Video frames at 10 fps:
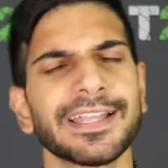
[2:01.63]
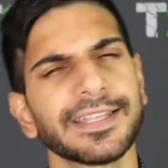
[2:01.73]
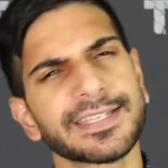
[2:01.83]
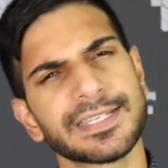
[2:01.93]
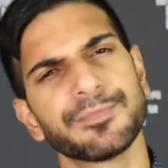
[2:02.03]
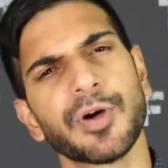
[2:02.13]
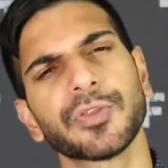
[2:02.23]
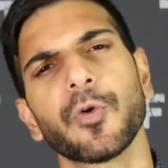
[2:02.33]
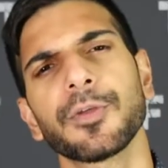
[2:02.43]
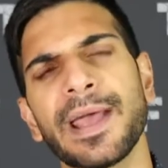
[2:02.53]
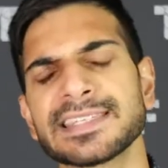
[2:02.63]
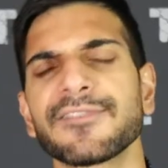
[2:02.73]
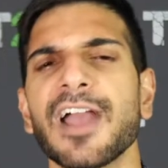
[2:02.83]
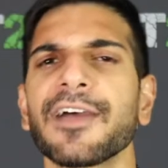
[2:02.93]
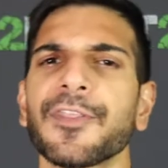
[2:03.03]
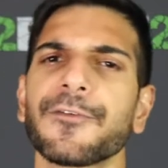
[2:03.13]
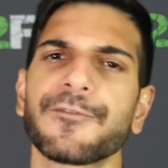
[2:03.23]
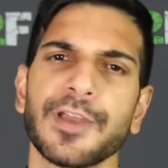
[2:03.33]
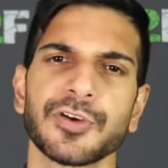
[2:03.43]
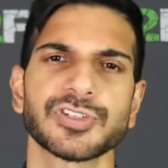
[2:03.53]
Listen, both quarterbacks have gotten their
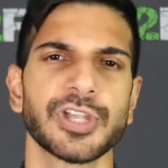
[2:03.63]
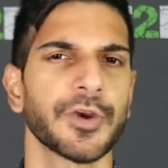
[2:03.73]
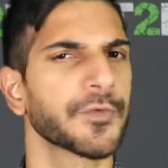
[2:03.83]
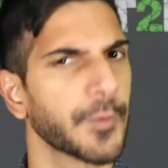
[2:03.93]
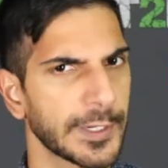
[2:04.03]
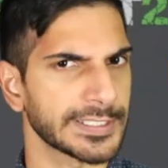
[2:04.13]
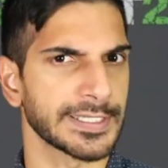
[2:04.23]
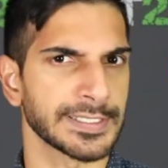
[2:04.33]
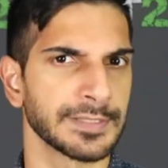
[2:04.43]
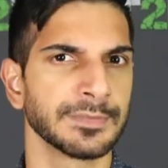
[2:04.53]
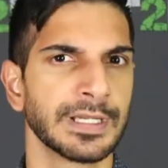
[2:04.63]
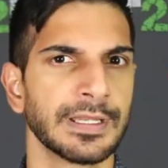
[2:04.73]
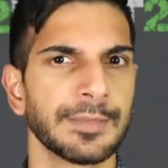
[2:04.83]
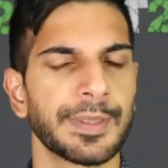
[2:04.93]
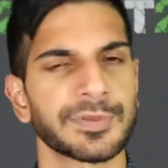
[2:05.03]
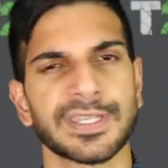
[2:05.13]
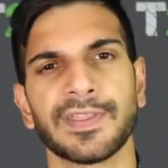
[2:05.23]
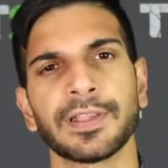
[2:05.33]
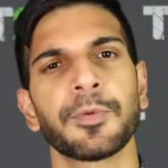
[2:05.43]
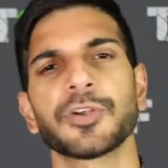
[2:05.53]
fair share of criticism. People say
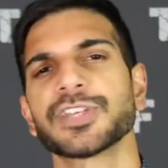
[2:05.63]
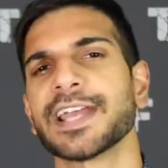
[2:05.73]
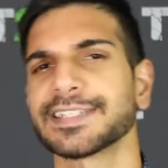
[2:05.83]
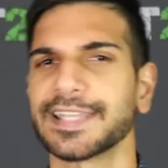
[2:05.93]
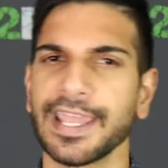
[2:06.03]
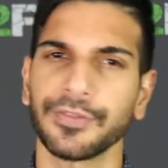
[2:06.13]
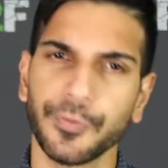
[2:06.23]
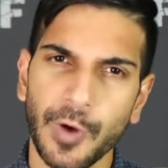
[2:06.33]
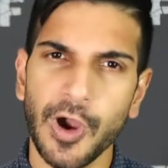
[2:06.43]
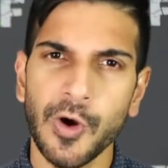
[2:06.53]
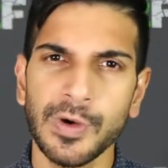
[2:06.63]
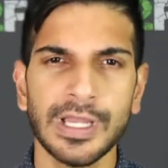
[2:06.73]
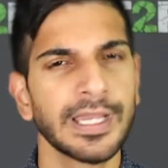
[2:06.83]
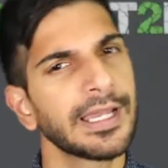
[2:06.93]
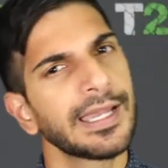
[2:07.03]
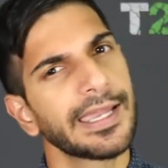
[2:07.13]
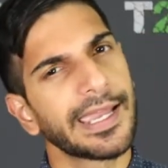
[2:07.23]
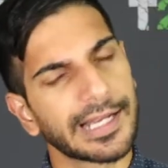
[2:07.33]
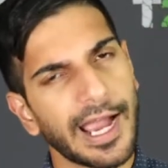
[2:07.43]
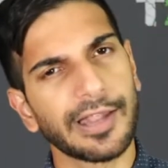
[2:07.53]
that Lamar Jackson can't throw,
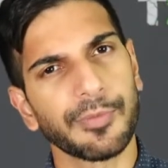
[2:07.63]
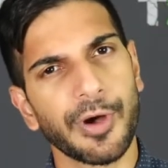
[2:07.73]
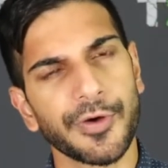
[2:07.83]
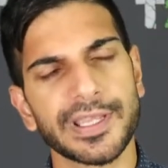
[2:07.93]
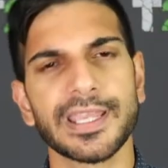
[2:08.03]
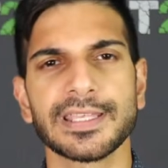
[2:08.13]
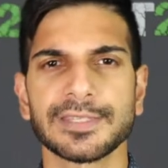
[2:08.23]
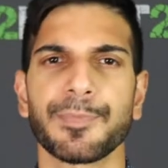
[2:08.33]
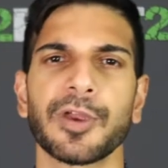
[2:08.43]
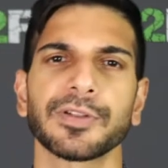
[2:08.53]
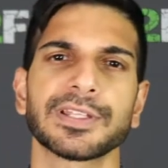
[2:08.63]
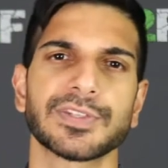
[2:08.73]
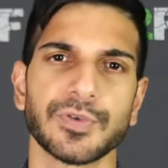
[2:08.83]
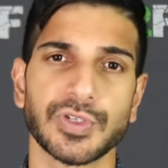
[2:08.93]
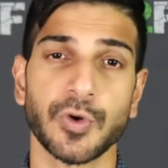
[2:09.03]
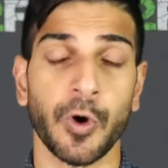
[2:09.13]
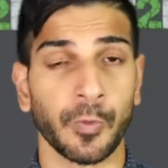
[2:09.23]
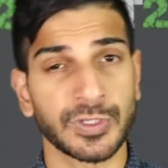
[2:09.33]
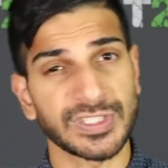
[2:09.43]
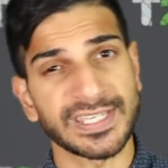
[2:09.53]
and Kyler Murray is apparently too
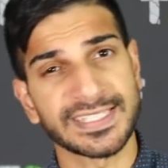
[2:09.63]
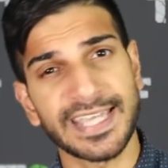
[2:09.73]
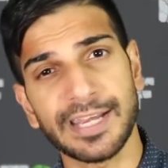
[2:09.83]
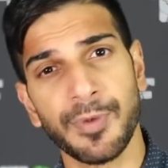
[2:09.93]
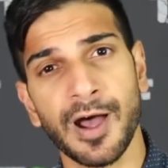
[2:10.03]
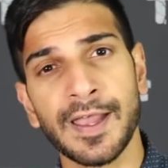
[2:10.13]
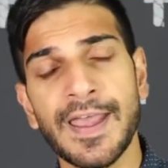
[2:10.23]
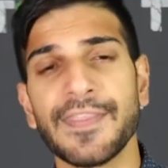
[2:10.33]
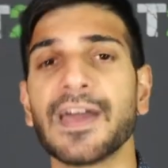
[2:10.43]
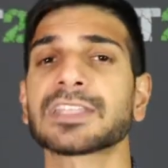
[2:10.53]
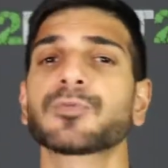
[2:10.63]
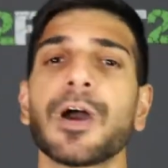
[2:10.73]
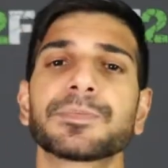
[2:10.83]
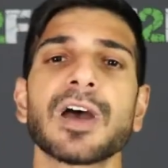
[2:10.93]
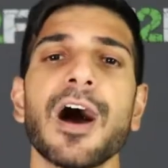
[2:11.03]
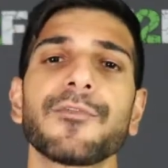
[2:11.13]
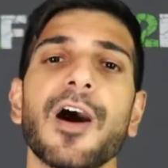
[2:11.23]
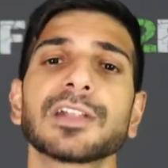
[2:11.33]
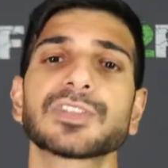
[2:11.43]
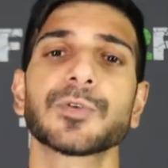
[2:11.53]
short, which is a stigma that has rubbed
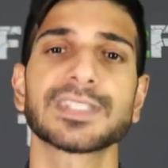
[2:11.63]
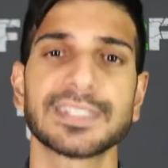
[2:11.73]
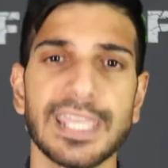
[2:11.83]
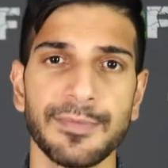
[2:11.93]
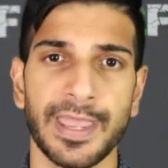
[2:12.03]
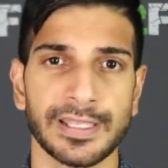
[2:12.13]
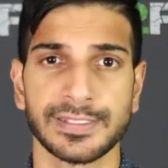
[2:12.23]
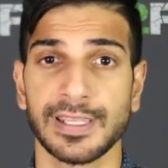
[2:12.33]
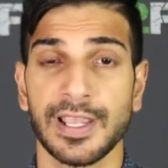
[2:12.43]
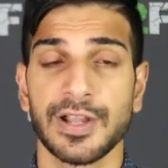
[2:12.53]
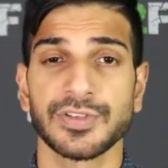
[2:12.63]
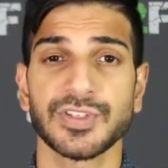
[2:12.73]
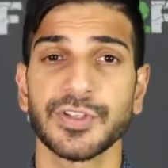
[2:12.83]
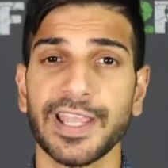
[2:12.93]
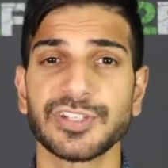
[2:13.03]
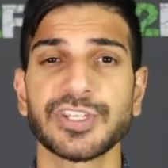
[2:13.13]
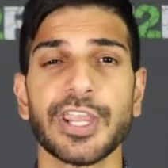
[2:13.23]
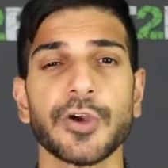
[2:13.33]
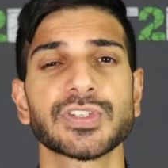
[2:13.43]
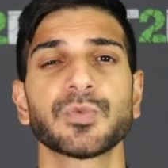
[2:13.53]
off onto his teammates. Just look at
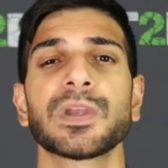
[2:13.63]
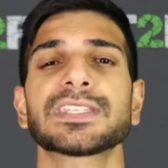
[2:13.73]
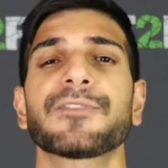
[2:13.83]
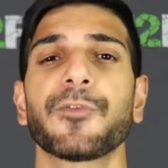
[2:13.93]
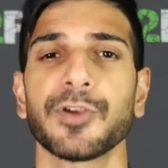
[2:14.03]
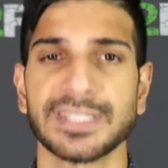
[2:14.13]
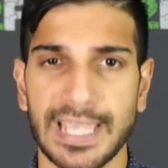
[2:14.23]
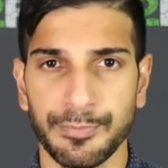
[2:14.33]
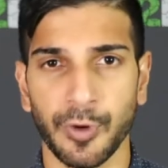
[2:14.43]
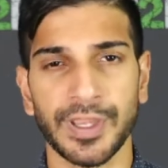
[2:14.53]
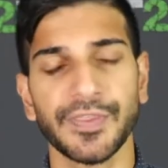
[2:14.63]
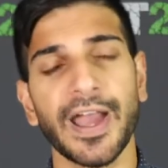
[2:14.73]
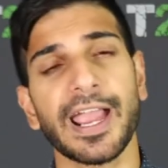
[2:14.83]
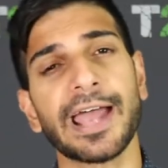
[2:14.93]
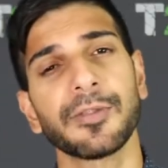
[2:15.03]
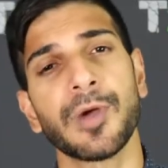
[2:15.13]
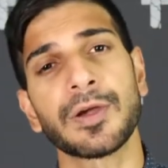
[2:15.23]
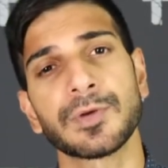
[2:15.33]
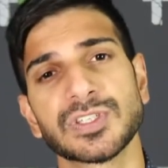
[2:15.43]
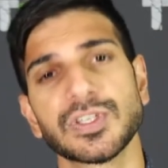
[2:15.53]
J.R. Sweezy, for example. He thought Kyler
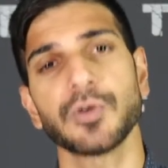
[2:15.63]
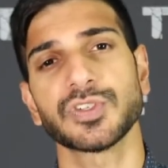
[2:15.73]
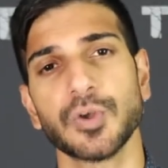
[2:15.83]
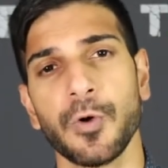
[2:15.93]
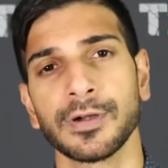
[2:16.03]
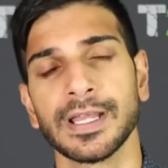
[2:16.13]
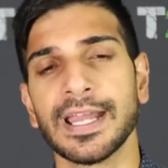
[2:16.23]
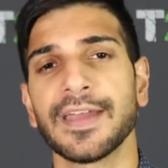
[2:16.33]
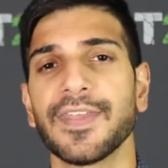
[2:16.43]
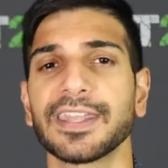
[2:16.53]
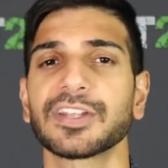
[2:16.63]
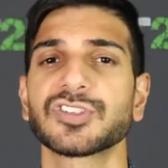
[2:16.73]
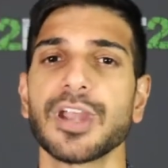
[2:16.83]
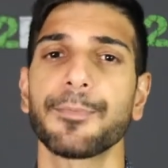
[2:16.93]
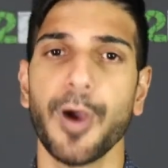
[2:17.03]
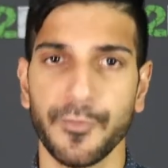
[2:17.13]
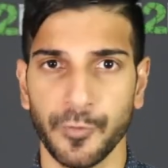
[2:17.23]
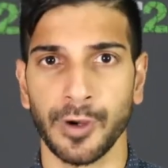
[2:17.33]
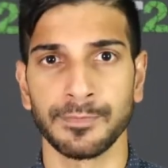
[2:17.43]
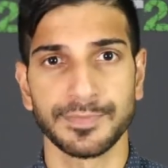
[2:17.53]
Murray was so short that he could jump
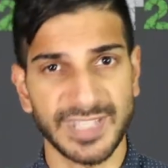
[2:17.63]
over him.